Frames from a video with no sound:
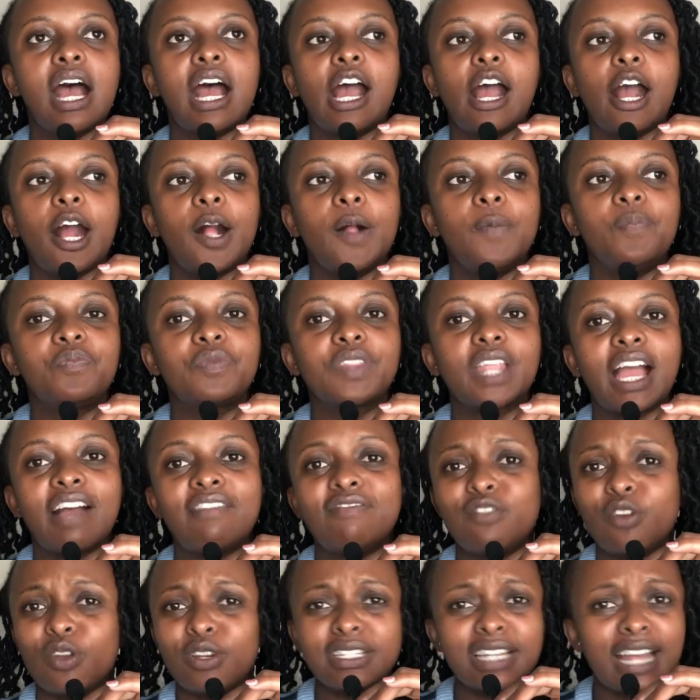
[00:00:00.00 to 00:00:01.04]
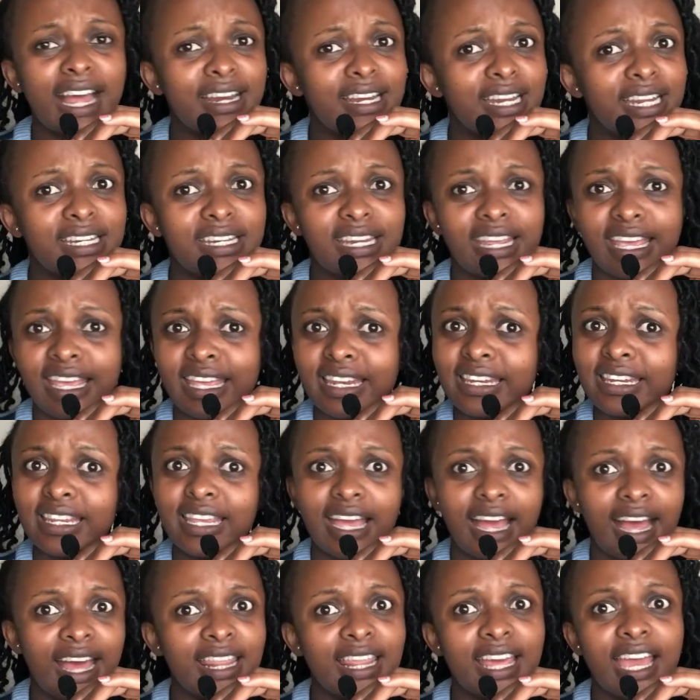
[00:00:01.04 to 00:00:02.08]
I've not added
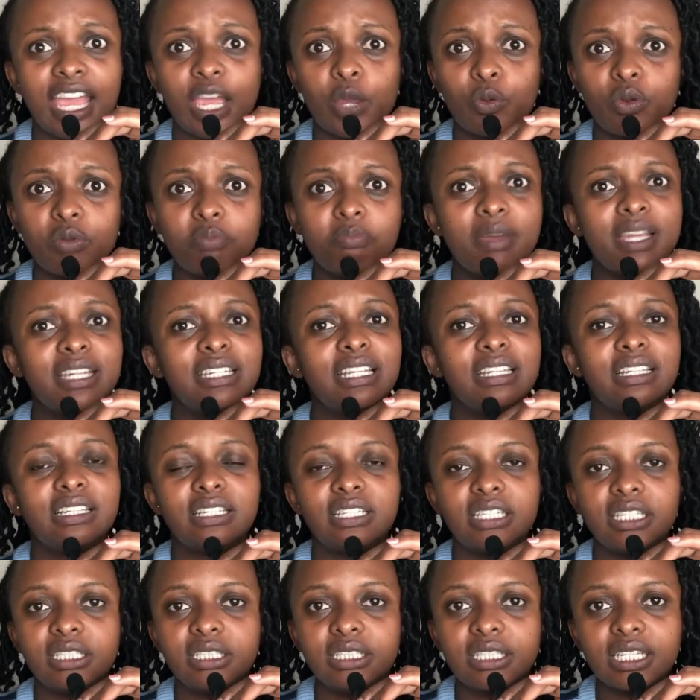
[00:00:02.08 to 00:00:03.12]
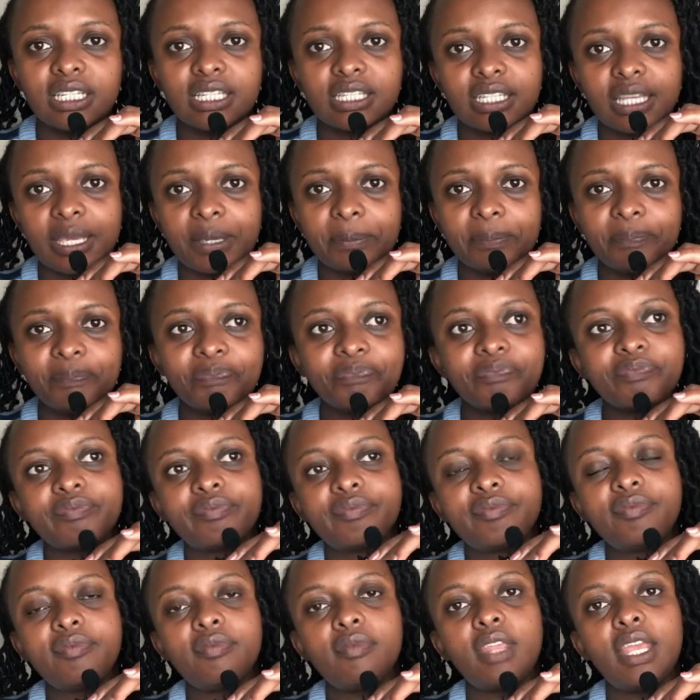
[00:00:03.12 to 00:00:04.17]
any other equipment, it's still the same,
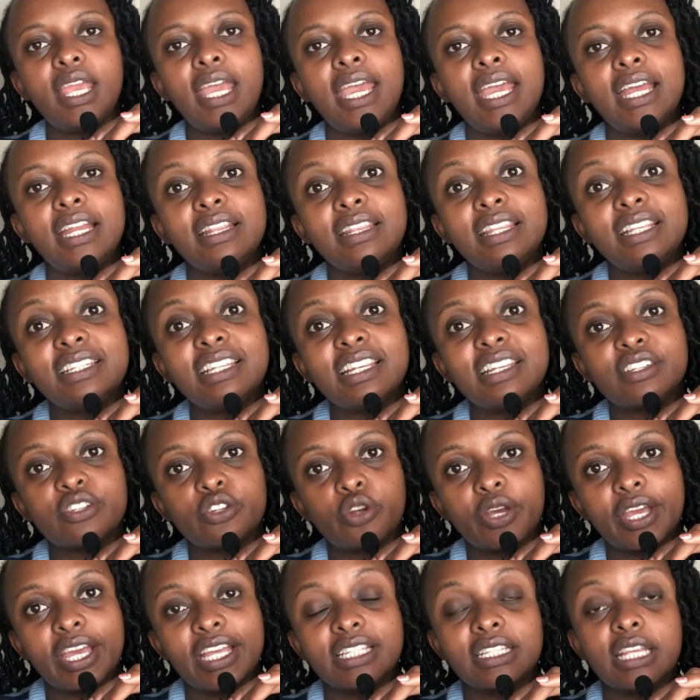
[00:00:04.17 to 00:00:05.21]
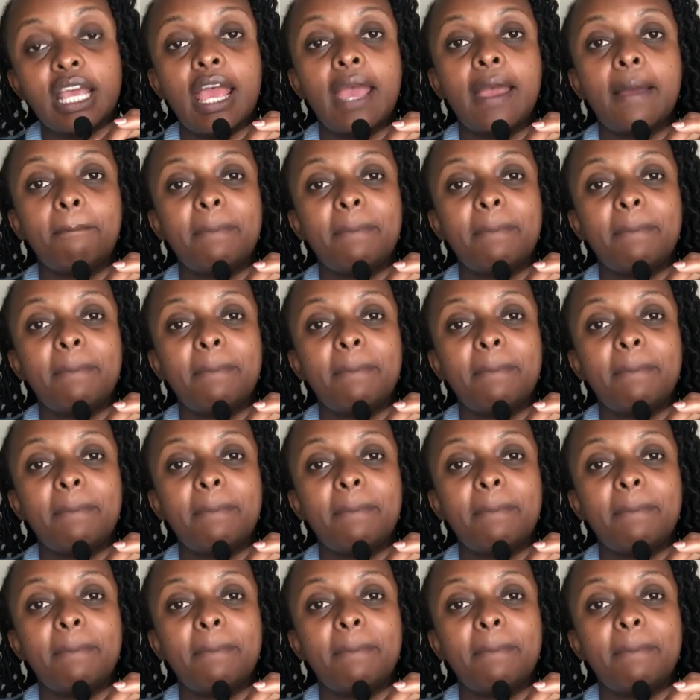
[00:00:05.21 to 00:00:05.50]
and this is tokens.